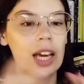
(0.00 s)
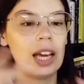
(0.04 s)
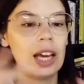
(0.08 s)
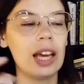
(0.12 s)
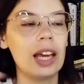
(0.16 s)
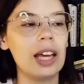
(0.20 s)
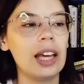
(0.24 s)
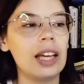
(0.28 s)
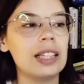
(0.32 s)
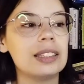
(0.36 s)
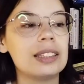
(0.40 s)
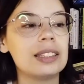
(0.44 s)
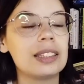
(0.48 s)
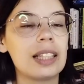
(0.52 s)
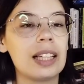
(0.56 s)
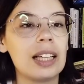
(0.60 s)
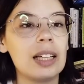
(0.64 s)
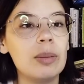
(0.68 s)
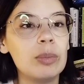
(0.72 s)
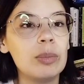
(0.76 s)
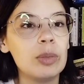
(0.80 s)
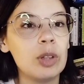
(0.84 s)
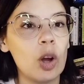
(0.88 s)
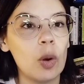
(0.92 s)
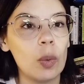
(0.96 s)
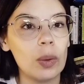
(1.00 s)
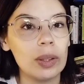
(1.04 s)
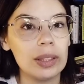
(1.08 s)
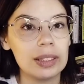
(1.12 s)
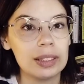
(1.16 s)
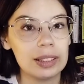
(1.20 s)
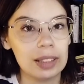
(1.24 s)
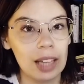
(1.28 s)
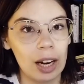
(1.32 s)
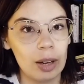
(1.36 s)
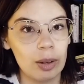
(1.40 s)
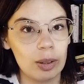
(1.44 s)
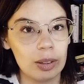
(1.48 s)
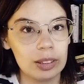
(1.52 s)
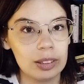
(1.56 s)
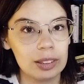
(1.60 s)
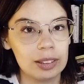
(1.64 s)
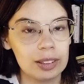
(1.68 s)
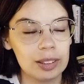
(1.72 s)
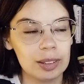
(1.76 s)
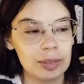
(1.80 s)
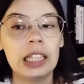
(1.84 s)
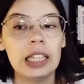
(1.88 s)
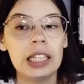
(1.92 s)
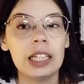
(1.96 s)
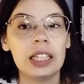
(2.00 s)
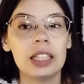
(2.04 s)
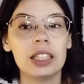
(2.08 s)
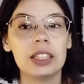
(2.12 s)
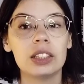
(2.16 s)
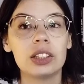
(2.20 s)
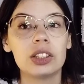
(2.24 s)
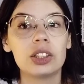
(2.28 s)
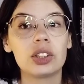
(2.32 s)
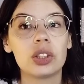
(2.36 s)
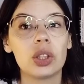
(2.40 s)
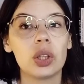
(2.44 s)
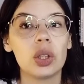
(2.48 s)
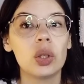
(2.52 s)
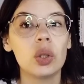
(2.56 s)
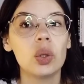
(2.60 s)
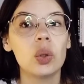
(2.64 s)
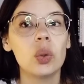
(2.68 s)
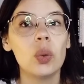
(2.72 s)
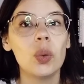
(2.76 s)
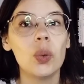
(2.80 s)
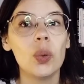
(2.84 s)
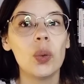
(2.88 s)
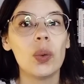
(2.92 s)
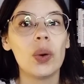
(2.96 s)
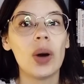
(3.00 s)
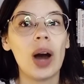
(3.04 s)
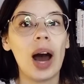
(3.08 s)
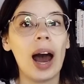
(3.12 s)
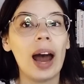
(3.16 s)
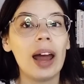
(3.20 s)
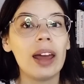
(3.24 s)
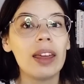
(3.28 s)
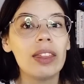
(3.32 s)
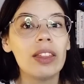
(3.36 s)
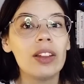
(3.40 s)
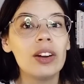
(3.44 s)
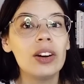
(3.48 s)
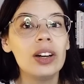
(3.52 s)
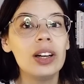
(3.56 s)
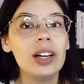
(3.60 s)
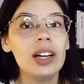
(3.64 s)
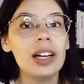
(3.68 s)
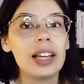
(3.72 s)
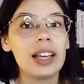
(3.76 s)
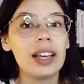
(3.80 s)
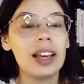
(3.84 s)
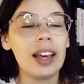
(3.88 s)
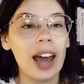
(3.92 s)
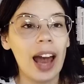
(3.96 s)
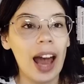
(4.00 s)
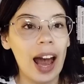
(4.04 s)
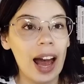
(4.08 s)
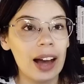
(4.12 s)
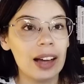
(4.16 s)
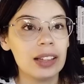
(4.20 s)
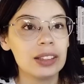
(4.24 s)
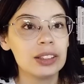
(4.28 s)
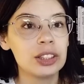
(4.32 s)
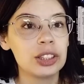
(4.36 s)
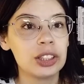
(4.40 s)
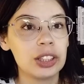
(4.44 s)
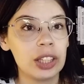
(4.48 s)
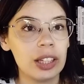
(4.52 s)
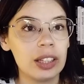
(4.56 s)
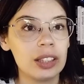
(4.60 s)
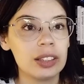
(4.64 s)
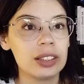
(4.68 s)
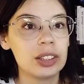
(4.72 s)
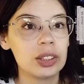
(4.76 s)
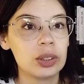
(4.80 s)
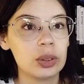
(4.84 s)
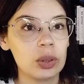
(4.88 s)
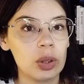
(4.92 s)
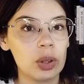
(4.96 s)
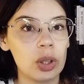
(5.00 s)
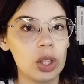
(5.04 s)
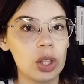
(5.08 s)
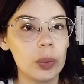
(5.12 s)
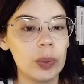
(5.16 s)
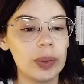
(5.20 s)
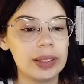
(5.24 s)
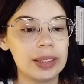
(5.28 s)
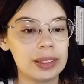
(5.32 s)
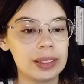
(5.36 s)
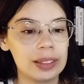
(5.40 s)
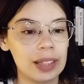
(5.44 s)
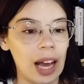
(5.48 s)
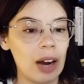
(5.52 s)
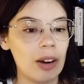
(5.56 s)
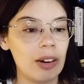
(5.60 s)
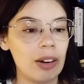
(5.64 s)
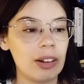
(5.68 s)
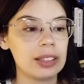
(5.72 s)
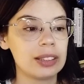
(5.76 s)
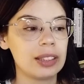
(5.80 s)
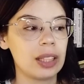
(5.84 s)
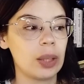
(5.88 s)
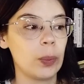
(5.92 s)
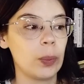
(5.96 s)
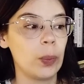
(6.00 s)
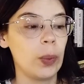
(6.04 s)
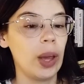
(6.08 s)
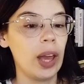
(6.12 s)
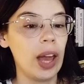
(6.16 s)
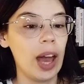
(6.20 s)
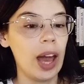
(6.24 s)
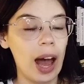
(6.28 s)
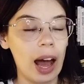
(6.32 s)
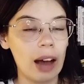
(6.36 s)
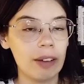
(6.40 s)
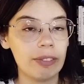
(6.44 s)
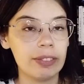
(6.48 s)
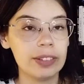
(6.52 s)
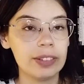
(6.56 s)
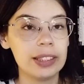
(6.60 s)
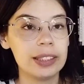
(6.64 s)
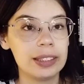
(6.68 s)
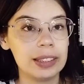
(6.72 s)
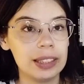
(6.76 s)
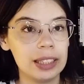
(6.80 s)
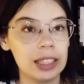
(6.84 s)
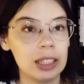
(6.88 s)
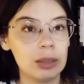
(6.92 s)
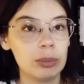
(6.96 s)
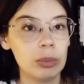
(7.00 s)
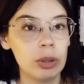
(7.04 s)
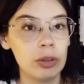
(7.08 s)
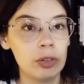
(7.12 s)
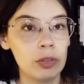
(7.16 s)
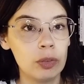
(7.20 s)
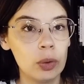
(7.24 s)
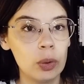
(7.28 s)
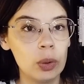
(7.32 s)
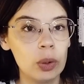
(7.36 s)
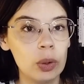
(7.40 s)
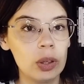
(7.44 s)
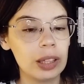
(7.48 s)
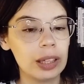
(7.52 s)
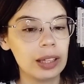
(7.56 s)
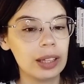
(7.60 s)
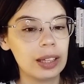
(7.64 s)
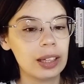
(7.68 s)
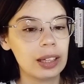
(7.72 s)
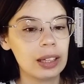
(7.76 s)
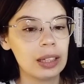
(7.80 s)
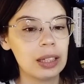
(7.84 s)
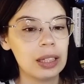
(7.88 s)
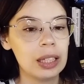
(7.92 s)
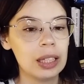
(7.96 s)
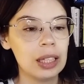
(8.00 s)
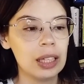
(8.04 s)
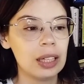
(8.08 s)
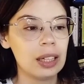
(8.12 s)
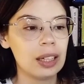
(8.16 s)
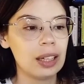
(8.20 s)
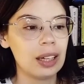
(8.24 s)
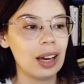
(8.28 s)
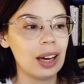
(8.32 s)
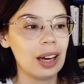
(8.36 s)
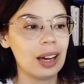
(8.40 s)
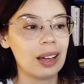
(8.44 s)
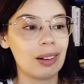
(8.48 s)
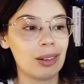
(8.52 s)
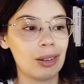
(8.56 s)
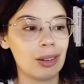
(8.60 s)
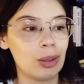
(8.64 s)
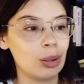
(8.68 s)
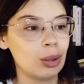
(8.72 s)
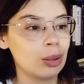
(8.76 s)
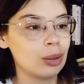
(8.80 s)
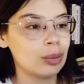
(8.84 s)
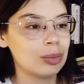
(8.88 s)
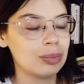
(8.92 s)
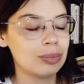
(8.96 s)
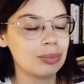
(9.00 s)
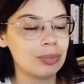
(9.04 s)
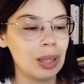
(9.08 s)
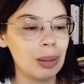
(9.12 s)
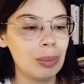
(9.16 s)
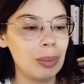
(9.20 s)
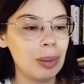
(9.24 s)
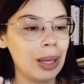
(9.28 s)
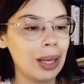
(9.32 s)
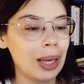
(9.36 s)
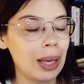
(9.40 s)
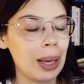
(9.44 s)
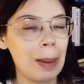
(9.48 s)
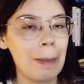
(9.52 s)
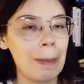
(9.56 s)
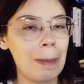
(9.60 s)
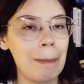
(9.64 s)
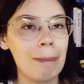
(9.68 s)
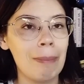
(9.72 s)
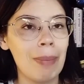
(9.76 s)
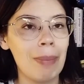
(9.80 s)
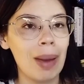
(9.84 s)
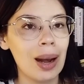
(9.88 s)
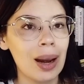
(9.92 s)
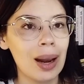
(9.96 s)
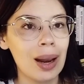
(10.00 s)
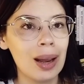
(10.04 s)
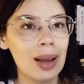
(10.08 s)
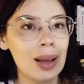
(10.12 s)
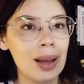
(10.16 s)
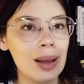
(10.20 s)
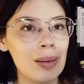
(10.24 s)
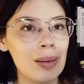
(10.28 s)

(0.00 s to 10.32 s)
is him knowing Cyrus. So either he has shared story with Cyrus that we haven't seen before, like, I don't know, maybe he met him,